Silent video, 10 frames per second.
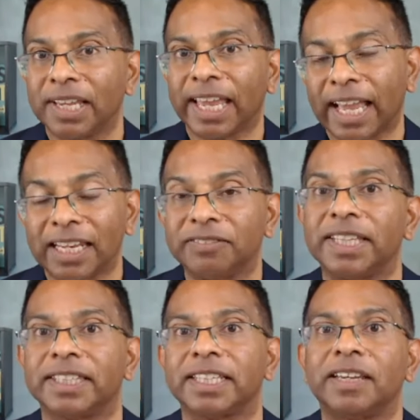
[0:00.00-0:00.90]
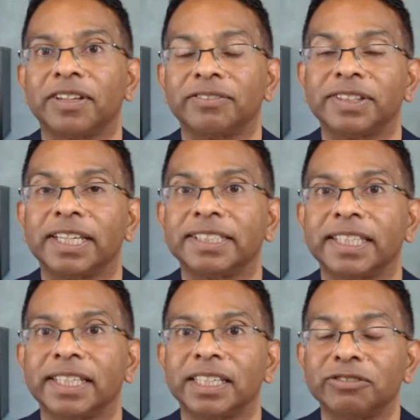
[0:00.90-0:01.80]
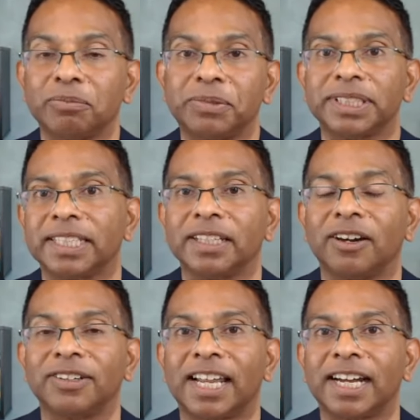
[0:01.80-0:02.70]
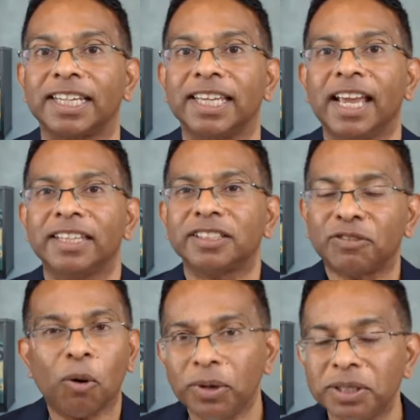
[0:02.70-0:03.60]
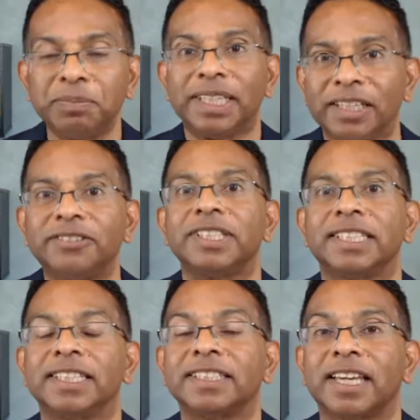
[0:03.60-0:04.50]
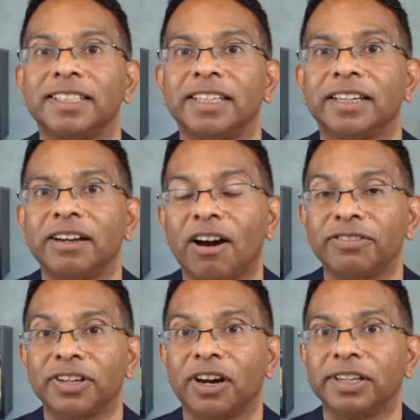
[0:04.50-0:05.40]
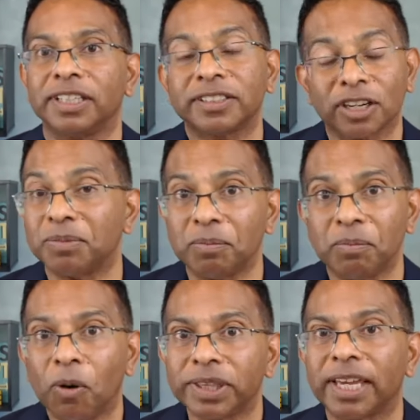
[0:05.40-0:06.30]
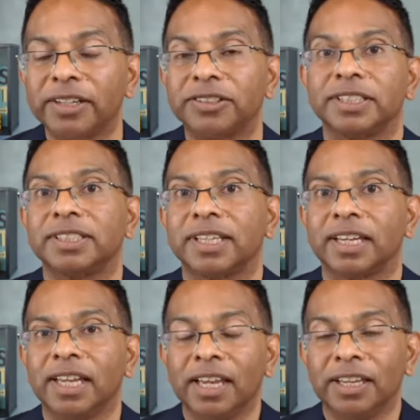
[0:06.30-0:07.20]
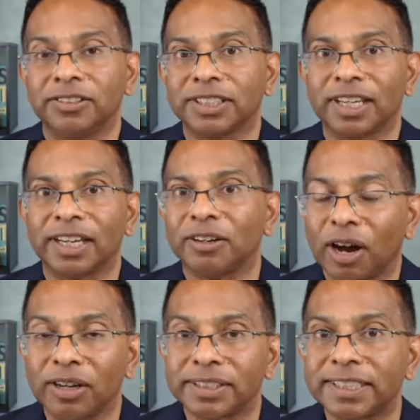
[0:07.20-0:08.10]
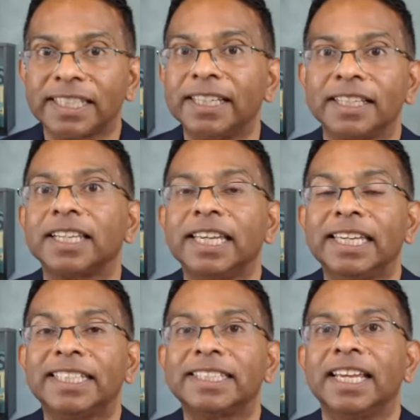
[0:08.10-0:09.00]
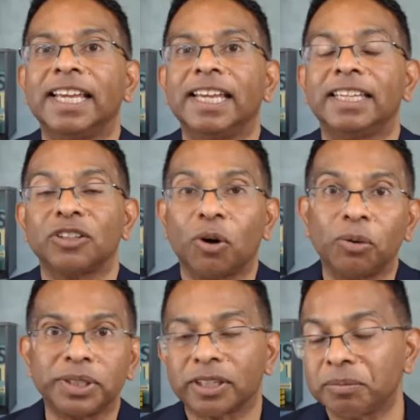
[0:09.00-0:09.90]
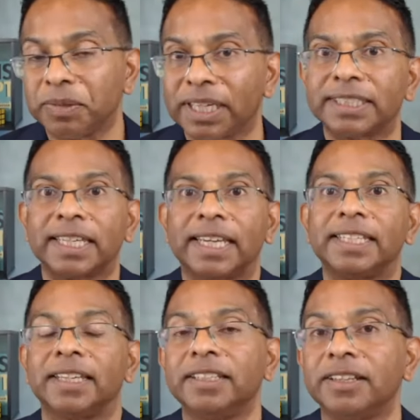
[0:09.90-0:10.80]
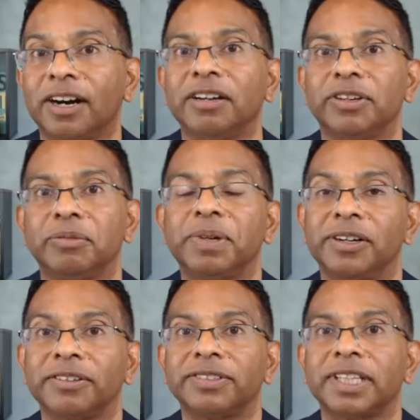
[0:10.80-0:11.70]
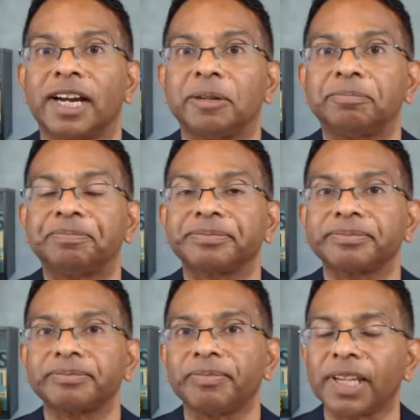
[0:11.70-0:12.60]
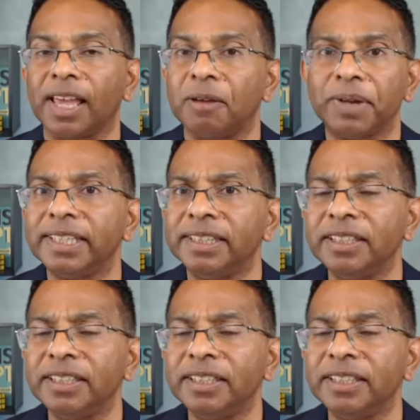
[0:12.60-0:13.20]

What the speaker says: elevate the level of their skills for presenting online. So I've always been interested in this idea of going, it's got to be more than just a single hit. It's always got to be extended over a period of time. And in the